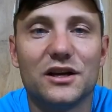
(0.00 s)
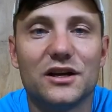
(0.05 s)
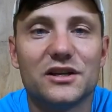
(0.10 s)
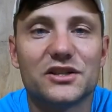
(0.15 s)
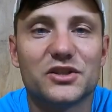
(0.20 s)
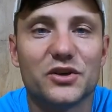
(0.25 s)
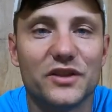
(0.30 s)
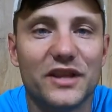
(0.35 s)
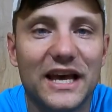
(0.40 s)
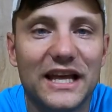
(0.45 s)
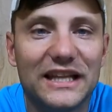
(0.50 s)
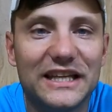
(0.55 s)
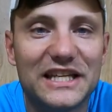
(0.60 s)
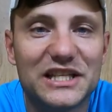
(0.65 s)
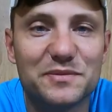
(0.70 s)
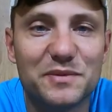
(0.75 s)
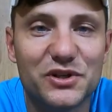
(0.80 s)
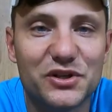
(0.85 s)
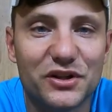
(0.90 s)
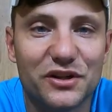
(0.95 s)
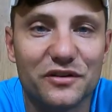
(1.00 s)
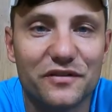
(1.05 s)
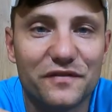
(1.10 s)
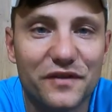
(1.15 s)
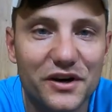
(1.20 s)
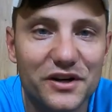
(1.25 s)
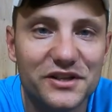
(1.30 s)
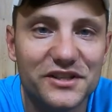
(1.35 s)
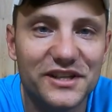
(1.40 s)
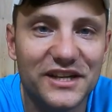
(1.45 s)
So that leads me to the
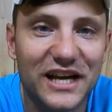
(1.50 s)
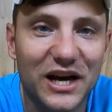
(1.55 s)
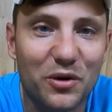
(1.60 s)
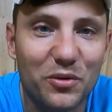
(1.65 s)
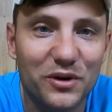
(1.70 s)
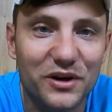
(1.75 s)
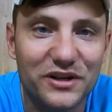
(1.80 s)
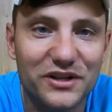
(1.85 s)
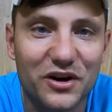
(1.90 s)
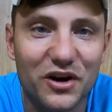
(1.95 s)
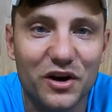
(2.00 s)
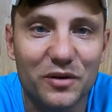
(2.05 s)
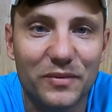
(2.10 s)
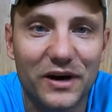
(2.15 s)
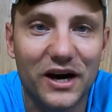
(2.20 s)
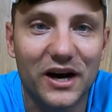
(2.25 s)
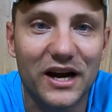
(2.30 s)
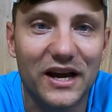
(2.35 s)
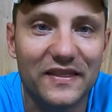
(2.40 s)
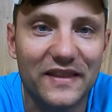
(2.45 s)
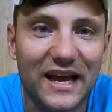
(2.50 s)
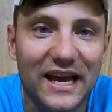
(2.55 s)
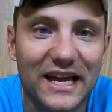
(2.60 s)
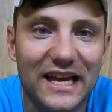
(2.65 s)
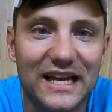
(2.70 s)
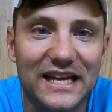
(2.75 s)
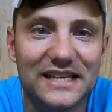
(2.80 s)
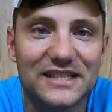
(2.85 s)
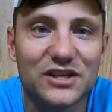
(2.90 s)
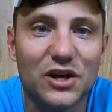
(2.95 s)
first thing I want to talk about, and that
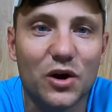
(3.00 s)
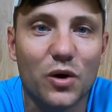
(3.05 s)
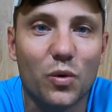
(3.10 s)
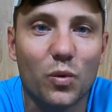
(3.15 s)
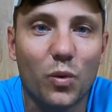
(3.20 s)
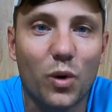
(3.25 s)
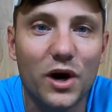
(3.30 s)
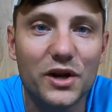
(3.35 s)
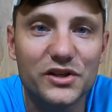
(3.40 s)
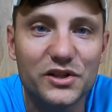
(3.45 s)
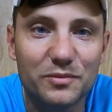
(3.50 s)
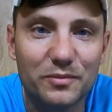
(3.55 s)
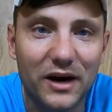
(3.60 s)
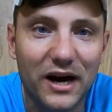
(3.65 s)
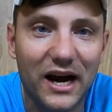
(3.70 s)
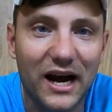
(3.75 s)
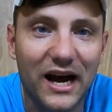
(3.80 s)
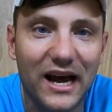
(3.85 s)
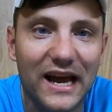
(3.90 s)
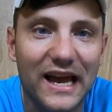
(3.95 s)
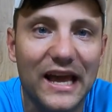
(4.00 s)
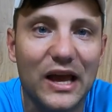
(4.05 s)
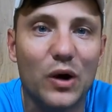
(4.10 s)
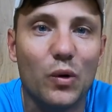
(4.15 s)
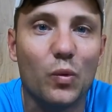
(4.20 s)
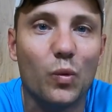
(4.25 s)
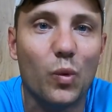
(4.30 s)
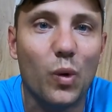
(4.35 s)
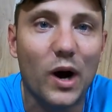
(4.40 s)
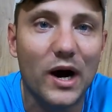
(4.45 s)
is what to buy
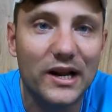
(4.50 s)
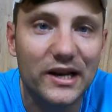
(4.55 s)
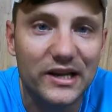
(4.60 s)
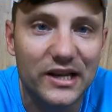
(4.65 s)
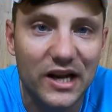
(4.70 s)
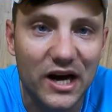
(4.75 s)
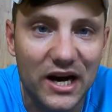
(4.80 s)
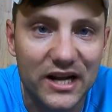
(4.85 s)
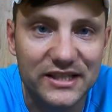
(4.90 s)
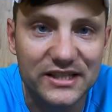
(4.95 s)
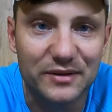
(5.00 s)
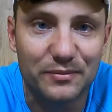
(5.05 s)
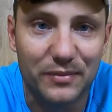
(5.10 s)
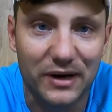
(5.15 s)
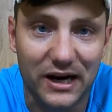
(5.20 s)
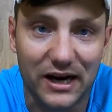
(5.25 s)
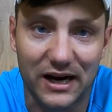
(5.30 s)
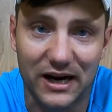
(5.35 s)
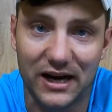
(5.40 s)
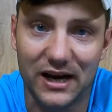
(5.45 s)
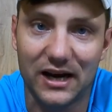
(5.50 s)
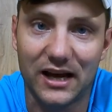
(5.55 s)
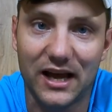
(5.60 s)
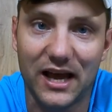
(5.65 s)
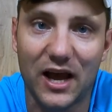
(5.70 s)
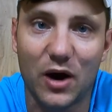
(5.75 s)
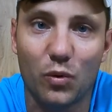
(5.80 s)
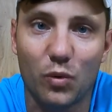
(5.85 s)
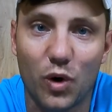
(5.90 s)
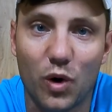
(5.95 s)
and what not to buy
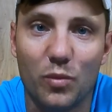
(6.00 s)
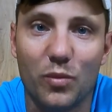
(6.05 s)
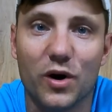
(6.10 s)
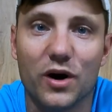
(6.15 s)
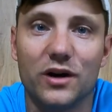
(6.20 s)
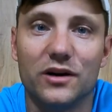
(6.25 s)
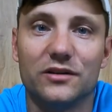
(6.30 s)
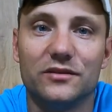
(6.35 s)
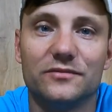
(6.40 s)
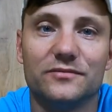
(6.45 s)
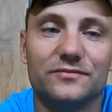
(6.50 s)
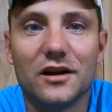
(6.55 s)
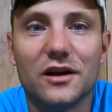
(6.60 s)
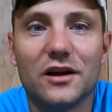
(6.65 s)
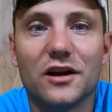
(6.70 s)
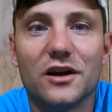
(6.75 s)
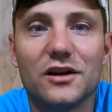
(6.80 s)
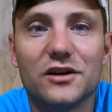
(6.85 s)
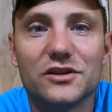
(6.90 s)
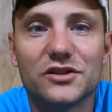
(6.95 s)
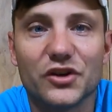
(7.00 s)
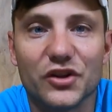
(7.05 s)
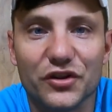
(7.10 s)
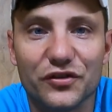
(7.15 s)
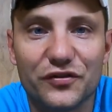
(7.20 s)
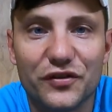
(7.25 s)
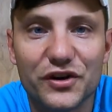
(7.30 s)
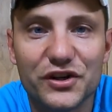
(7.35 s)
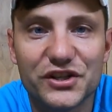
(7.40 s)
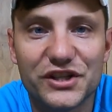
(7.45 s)
at Walmart. So
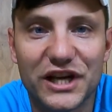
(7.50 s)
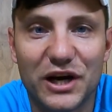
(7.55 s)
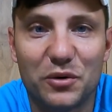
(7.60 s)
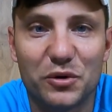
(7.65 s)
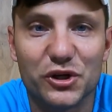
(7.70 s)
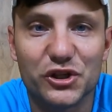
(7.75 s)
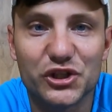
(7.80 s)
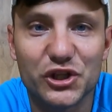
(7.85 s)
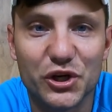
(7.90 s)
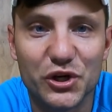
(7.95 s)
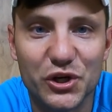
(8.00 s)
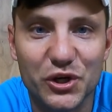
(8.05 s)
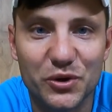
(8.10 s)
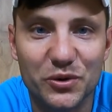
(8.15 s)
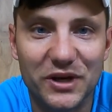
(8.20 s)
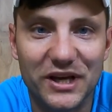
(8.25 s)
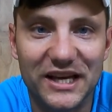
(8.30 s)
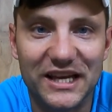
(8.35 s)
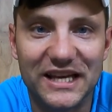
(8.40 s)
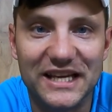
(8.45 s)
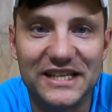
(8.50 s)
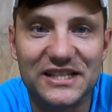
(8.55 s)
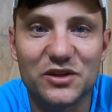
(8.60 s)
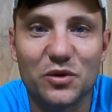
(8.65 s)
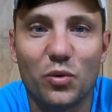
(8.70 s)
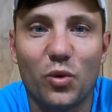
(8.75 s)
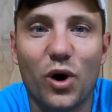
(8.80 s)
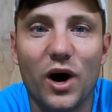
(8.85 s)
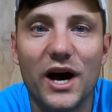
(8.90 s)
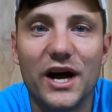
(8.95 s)
the first thing I want to show you is
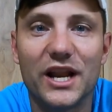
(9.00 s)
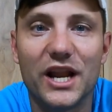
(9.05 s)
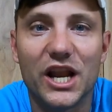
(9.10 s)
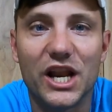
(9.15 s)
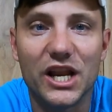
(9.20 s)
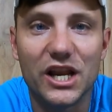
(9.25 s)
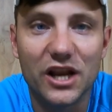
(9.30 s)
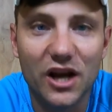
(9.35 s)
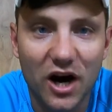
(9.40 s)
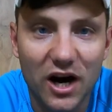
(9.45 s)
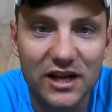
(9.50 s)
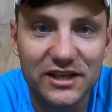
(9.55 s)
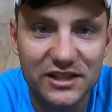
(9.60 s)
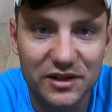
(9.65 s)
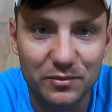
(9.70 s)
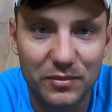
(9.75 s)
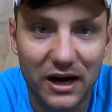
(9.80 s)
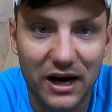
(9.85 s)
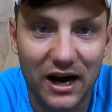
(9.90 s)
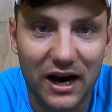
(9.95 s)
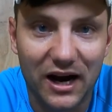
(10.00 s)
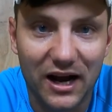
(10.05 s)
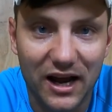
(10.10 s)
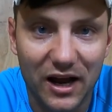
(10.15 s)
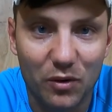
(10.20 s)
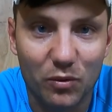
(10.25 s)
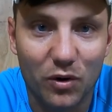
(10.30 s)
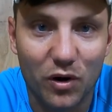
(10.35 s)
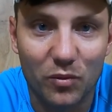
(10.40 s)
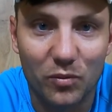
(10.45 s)
what not to buy
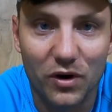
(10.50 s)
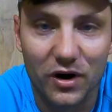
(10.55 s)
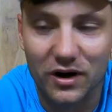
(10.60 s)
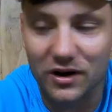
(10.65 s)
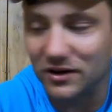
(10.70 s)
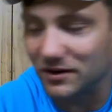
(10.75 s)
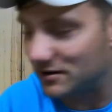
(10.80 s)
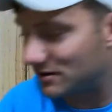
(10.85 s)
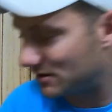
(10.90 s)
at Walmart.